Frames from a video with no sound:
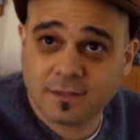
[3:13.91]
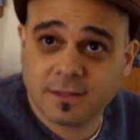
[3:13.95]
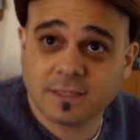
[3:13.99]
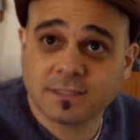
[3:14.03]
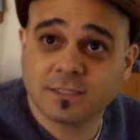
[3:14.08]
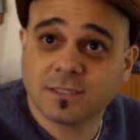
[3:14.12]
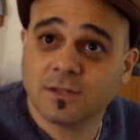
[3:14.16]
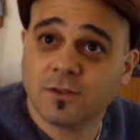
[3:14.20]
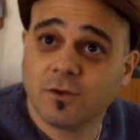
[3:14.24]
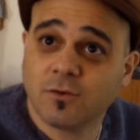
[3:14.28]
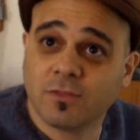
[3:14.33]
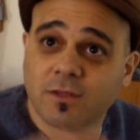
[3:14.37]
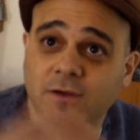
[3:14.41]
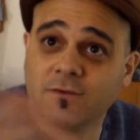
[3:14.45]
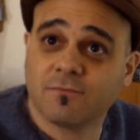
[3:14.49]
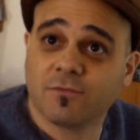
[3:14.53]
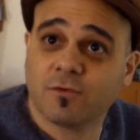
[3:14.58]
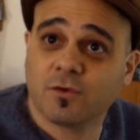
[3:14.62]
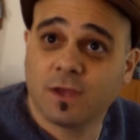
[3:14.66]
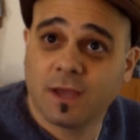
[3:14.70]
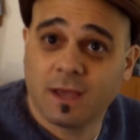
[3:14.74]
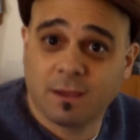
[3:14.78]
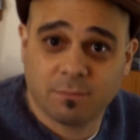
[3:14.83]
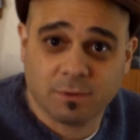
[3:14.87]
There's no that
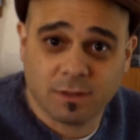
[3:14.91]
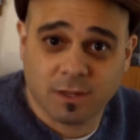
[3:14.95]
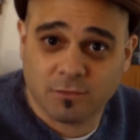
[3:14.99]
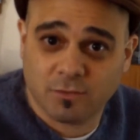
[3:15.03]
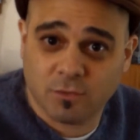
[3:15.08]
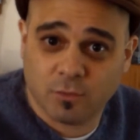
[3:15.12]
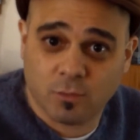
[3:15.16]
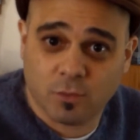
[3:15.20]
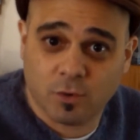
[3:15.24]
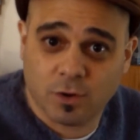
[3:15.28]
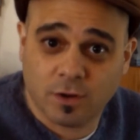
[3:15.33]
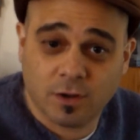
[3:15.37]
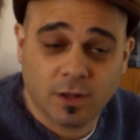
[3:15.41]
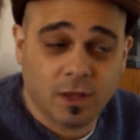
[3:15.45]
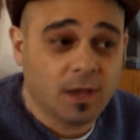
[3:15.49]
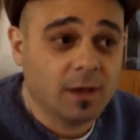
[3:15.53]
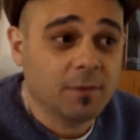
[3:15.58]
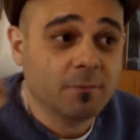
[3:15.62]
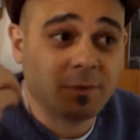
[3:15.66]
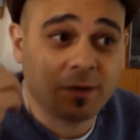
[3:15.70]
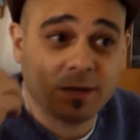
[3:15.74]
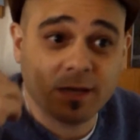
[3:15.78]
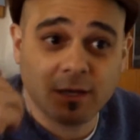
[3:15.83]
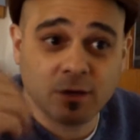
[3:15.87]
vocabulary word,
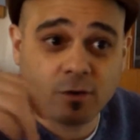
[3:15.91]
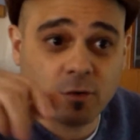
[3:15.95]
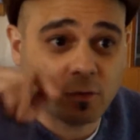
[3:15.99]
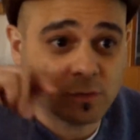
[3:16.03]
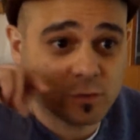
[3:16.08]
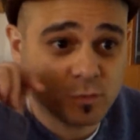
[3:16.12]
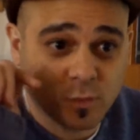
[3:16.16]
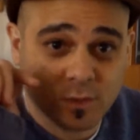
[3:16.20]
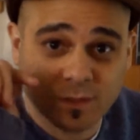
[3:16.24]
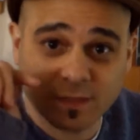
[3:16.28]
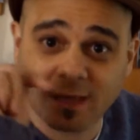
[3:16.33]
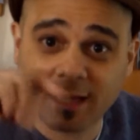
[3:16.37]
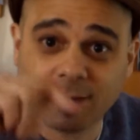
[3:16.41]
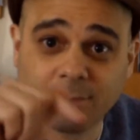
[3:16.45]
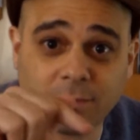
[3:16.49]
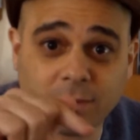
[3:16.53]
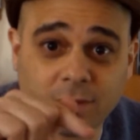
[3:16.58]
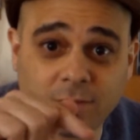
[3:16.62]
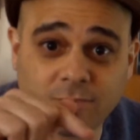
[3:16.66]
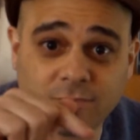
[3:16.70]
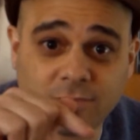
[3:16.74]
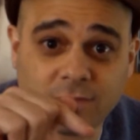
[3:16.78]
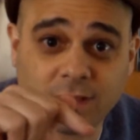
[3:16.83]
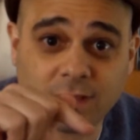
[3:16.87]
but he knows what that
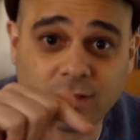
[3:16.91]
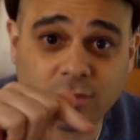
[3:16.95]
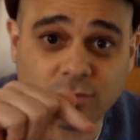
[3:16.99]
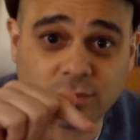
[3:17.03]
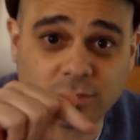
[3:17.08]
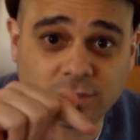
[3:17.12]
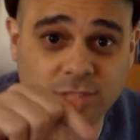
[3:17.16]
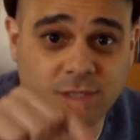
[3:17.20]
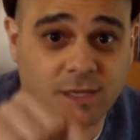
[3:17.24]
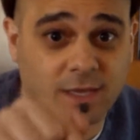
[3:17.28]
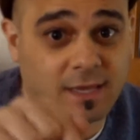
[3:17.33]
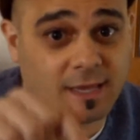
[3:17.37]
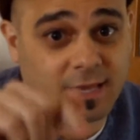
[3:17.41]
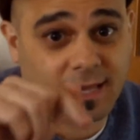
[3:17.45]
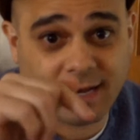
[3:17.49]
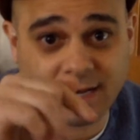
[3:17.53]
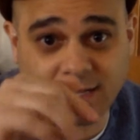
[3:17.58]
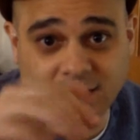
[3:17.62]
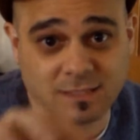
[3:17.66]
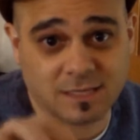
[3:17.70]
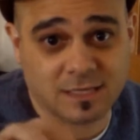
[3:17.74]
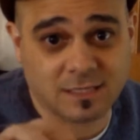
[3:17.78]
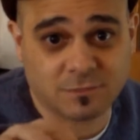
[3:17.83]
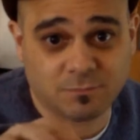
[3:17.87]
butterfly looks like
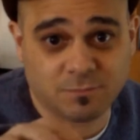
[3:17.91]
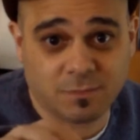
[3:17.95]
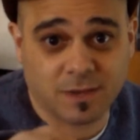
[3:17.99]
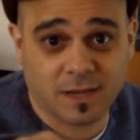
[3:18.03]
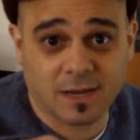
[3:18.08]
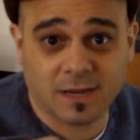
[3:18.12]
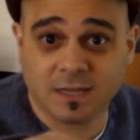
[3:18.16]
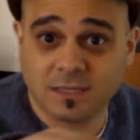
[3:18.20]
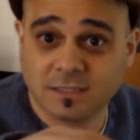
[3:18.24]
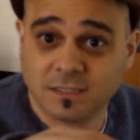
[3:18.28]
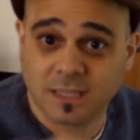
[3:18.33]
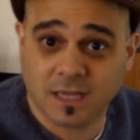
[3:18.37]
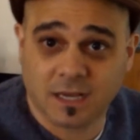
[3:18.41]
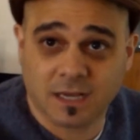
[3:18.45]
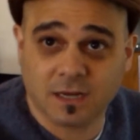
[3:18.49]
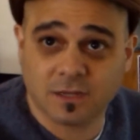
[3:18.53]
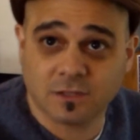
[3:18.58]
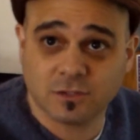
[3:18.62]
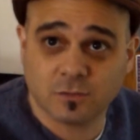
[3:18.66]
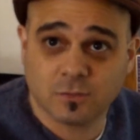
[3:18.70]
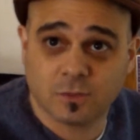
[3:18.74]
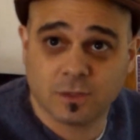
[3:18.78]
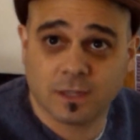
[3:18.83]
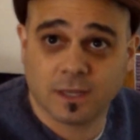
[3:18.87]
and it tastes bad and he's not
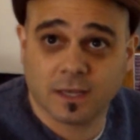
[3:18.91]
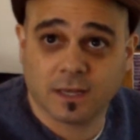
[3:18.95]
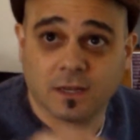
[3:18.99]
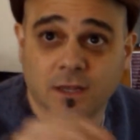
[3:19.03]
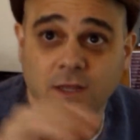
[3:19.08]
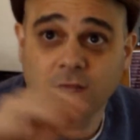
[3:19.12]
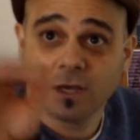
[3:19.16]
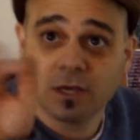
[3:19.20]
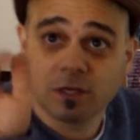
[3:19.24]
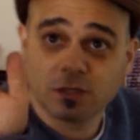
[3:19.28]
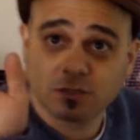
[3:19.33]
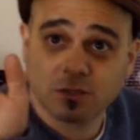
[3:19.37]
going to do it again.